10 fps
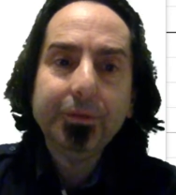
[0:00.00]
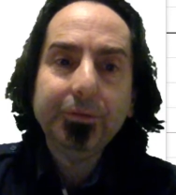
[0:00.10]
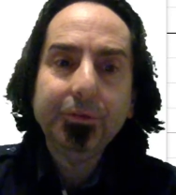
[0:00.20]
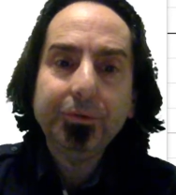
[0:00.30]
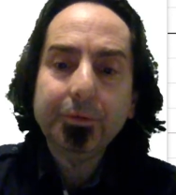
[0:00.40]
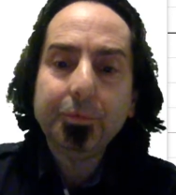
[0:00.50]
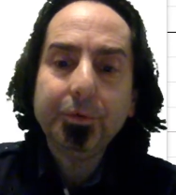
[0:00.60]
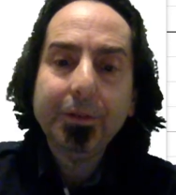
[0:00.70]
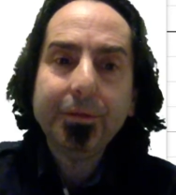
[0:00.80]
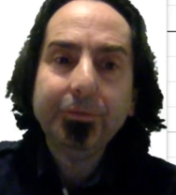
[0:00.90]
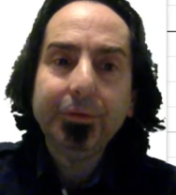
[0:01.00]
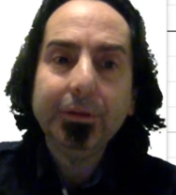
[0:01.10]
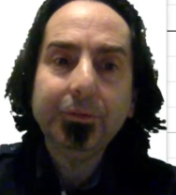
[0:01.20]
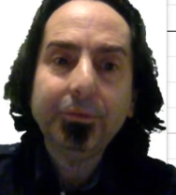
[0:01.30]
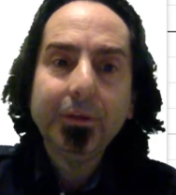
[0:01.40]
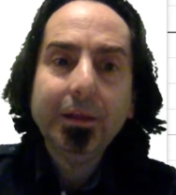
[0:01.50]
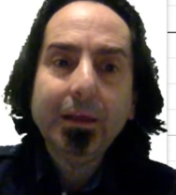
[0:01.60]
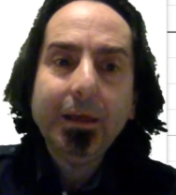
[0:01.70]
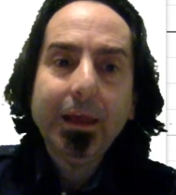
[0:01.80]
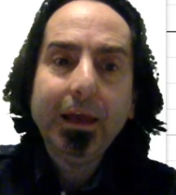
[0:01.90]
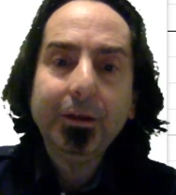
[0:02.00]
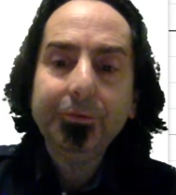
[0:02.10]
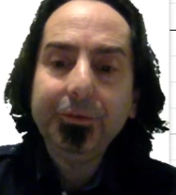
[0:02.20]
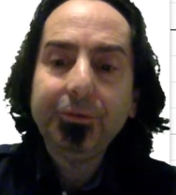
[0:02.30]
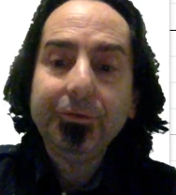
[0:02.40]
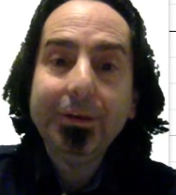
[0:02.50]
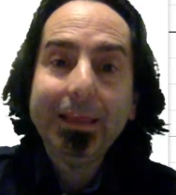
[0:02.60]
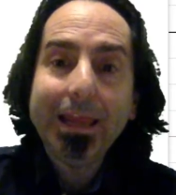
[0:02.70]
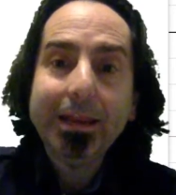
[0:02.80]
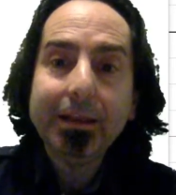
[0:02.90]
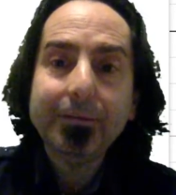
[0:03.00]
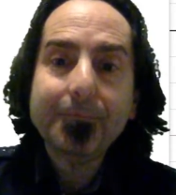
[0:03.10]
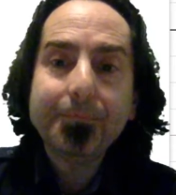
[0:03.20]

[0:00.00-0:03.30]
this into parentheses, and I'll just negate it,